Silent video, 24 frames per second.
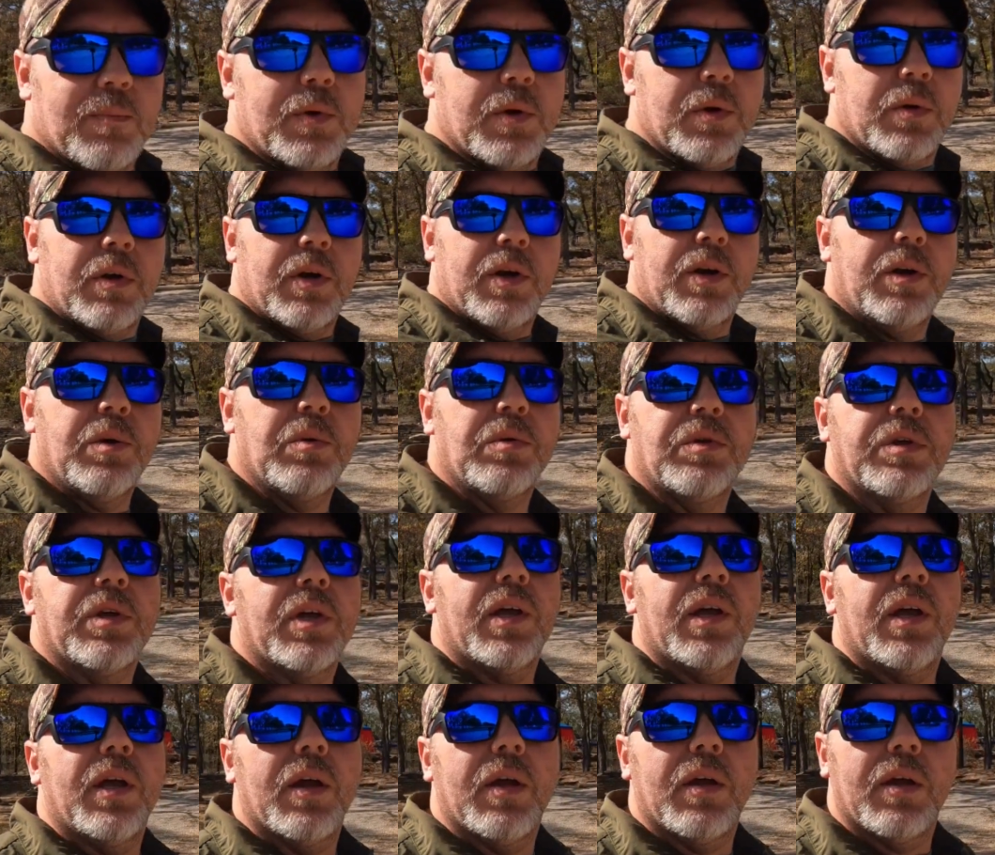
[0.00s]
doing a new
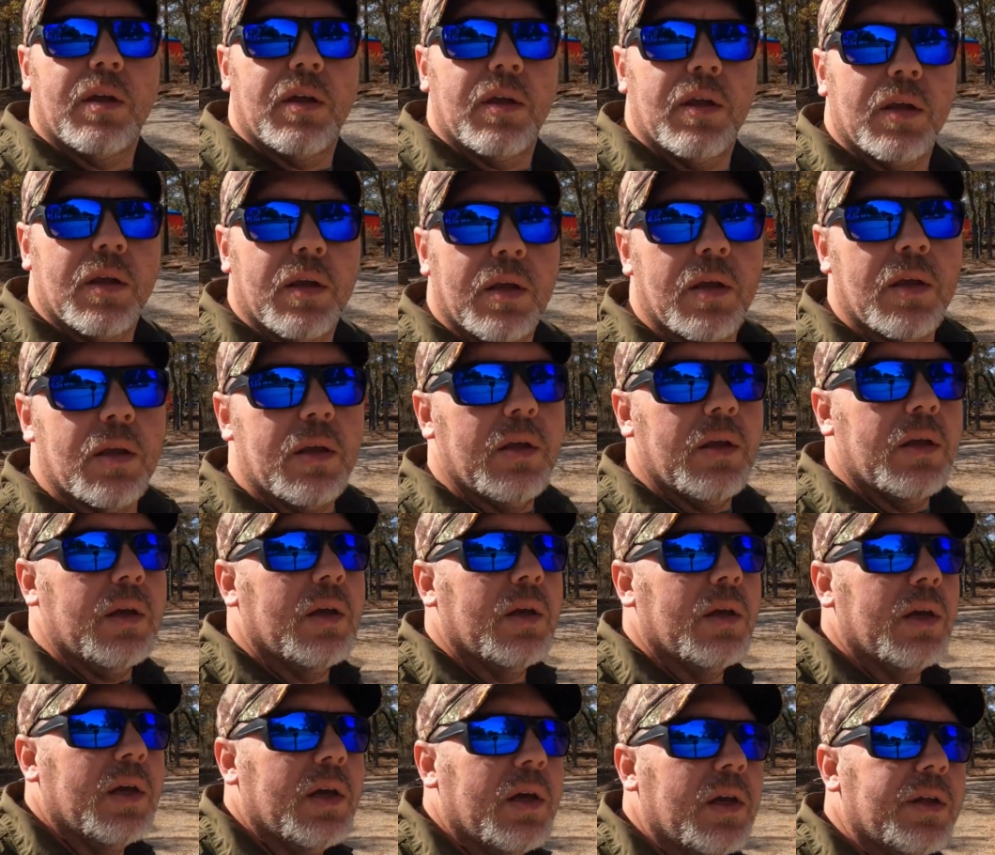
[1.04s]
thing.
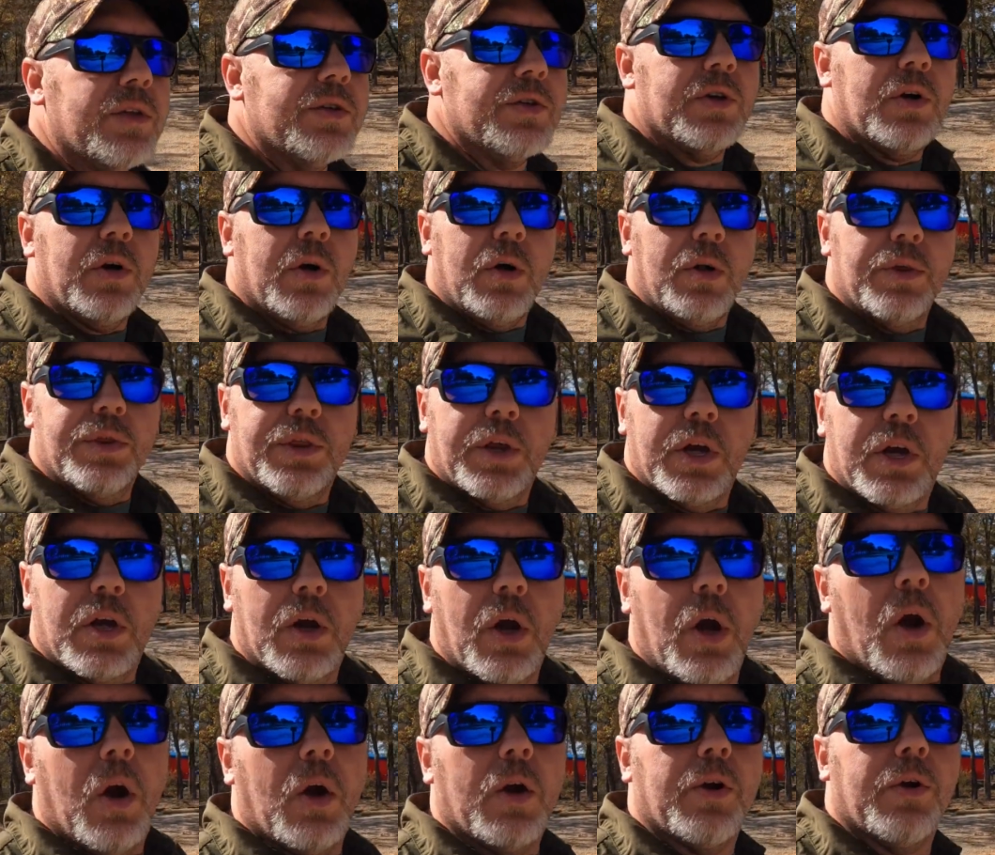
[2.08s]
It's called the
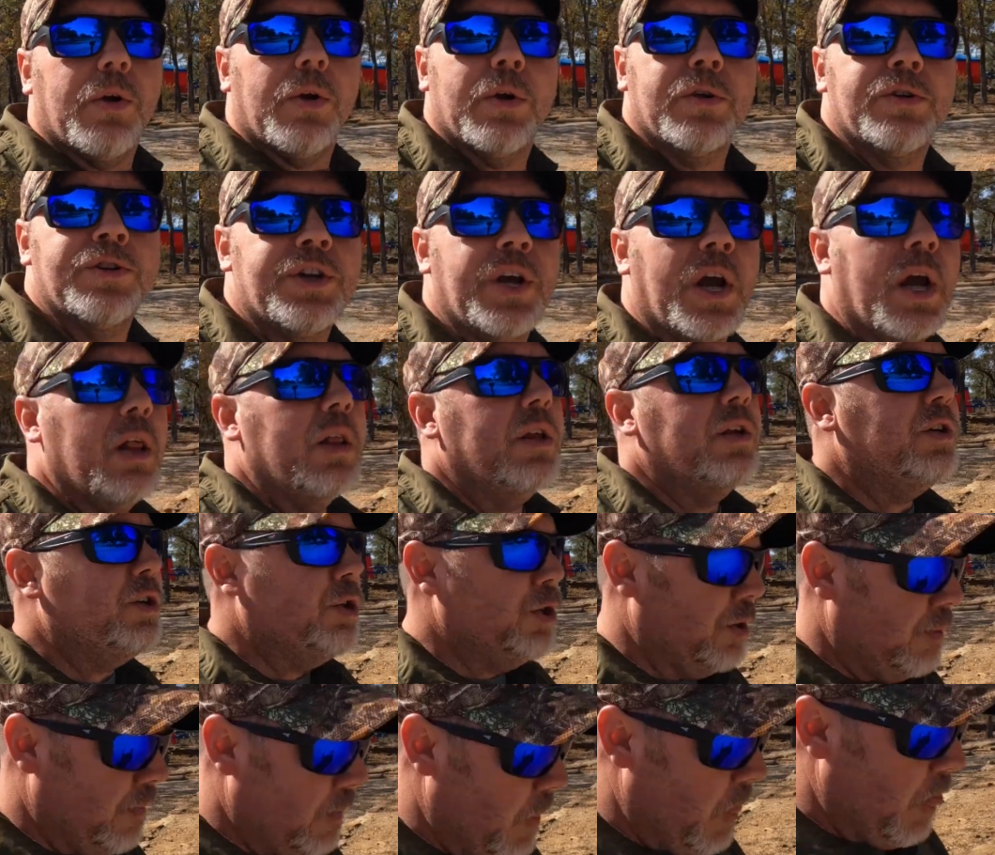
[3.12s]
Conquer Challenge,